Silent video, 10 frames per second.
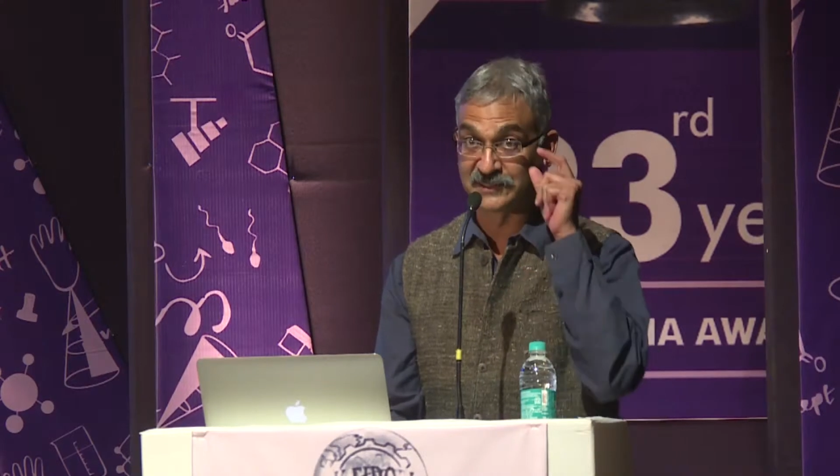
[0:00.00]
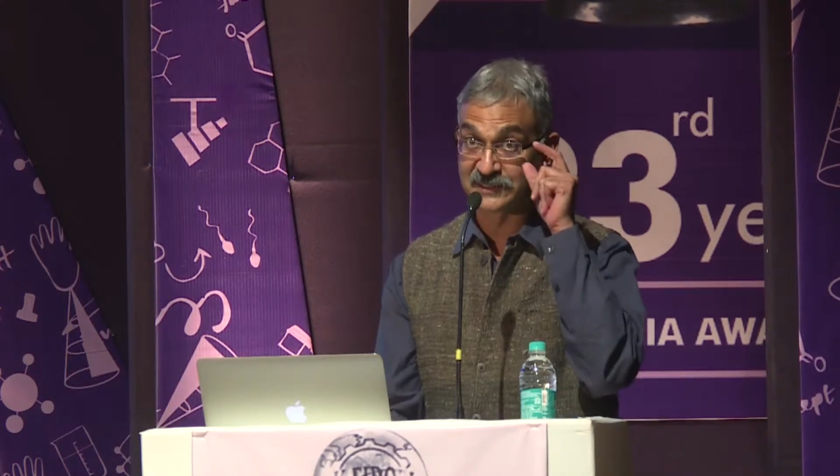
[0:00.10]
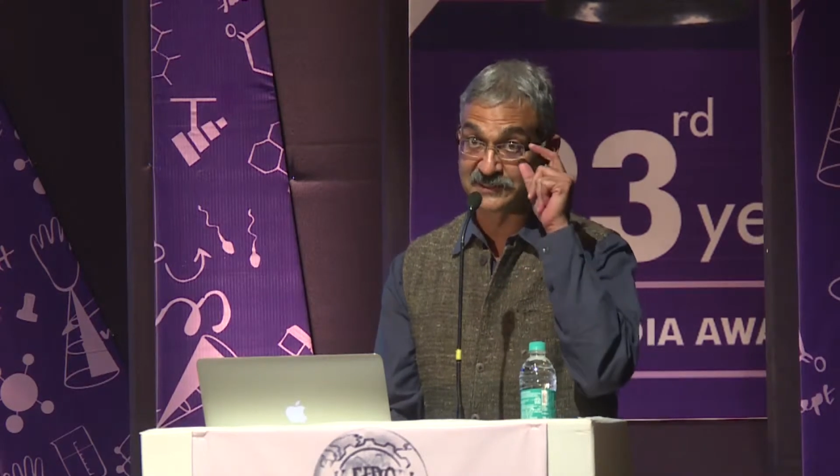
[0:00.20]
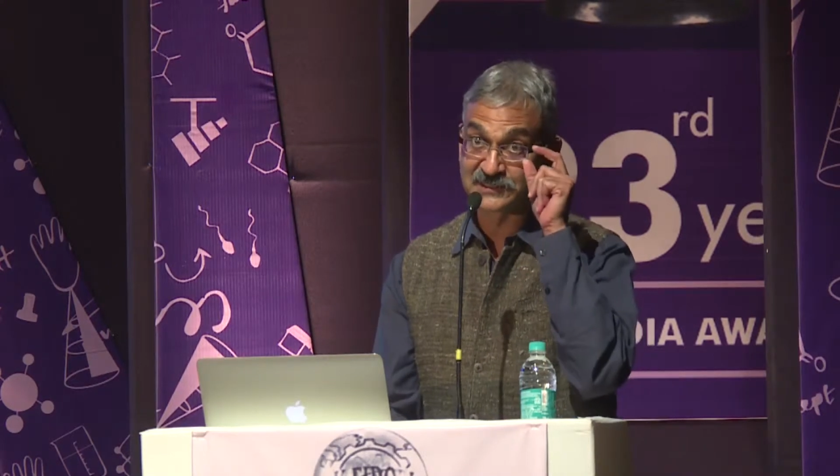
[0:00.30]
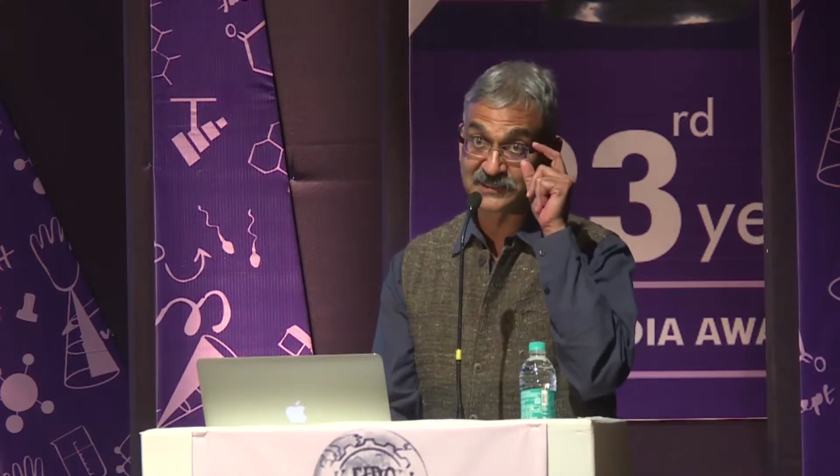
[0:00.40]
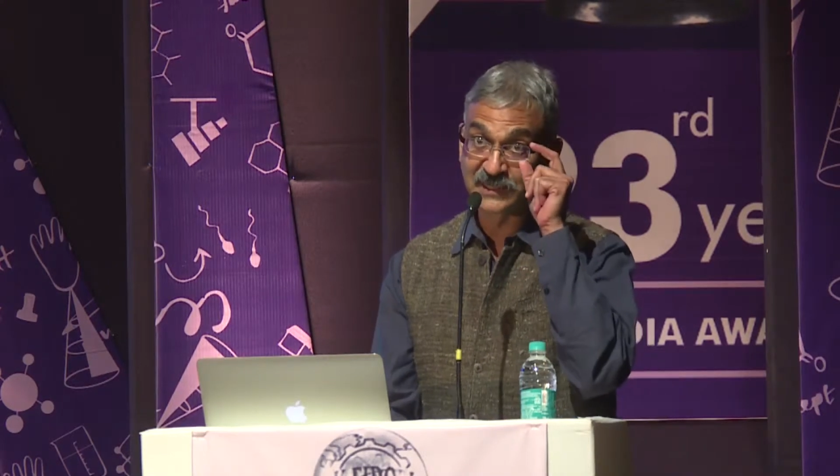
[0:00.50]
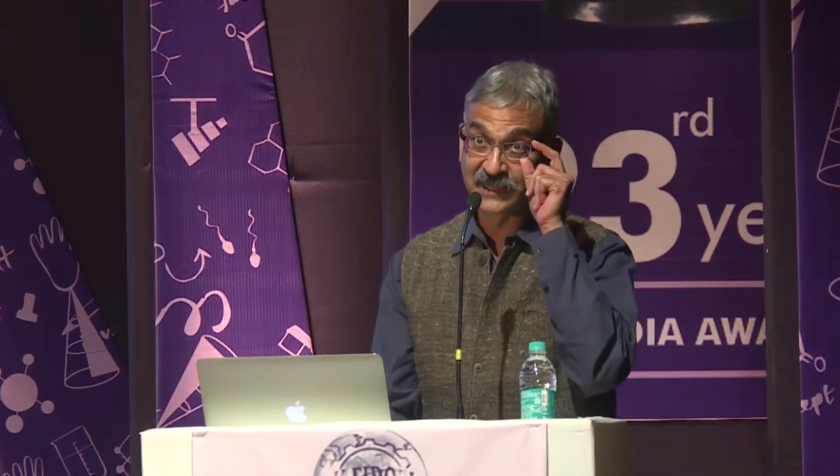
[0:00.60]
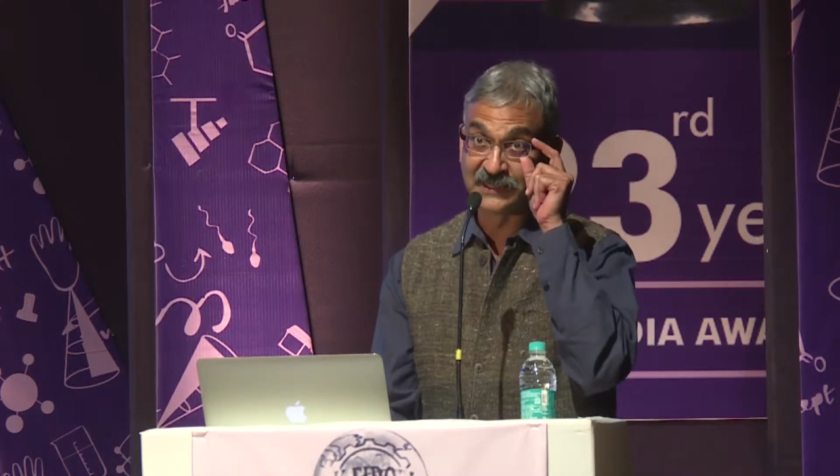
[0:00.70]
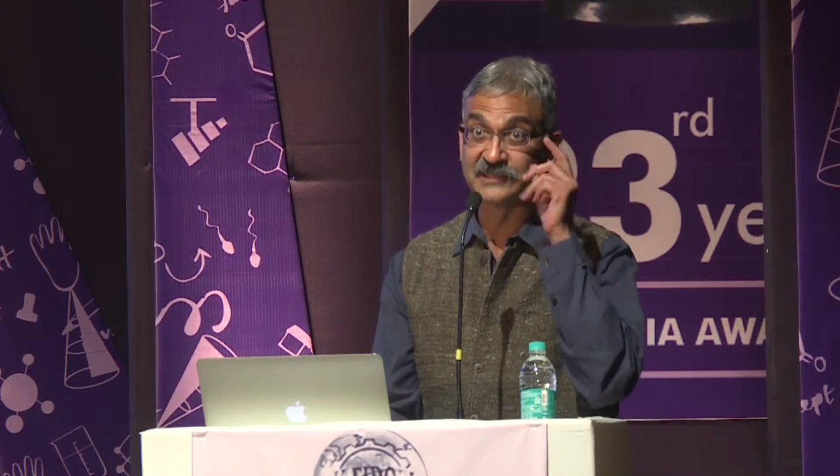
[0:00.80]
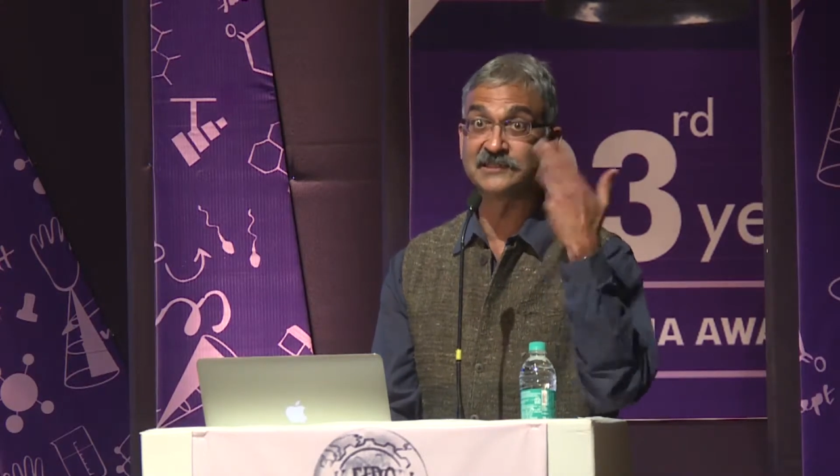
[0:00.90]
in
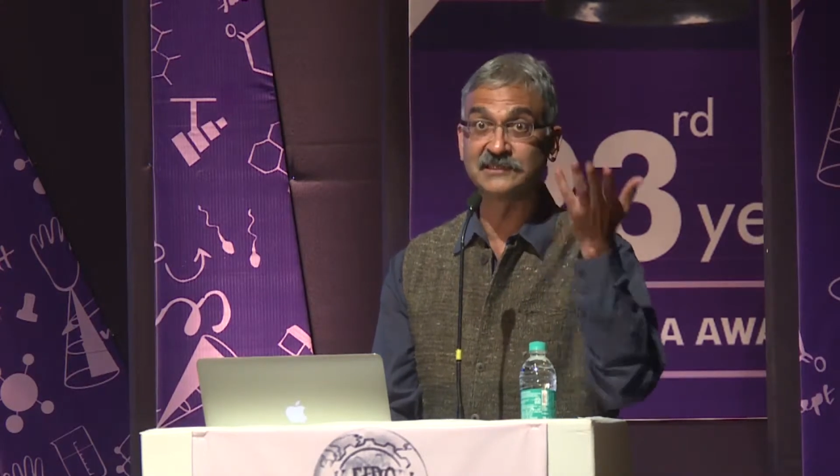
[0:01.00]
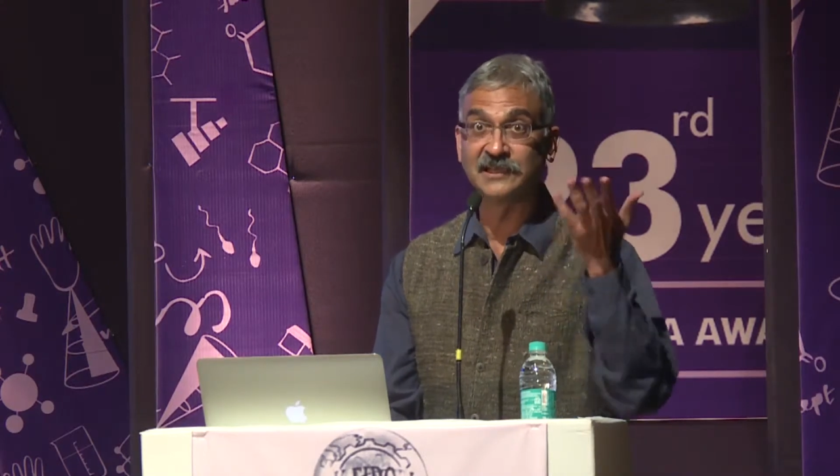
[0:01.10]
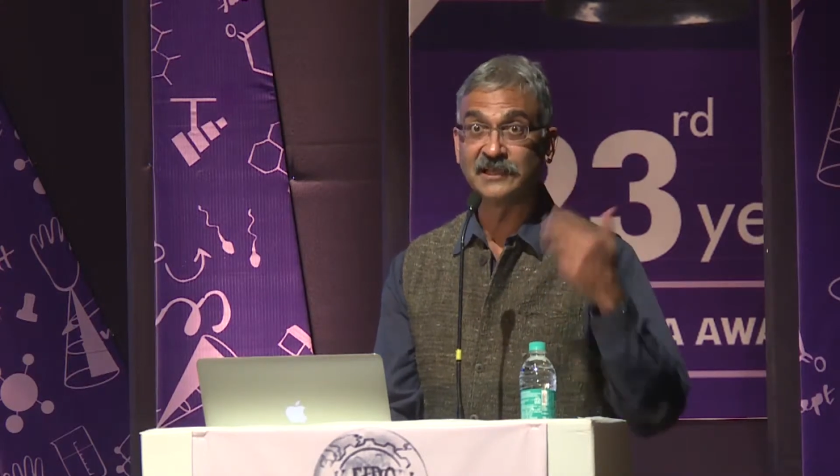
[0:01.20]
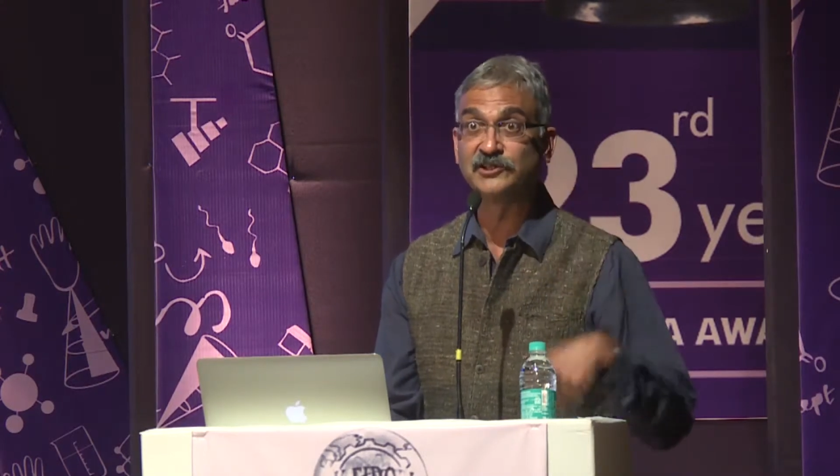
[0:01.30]
this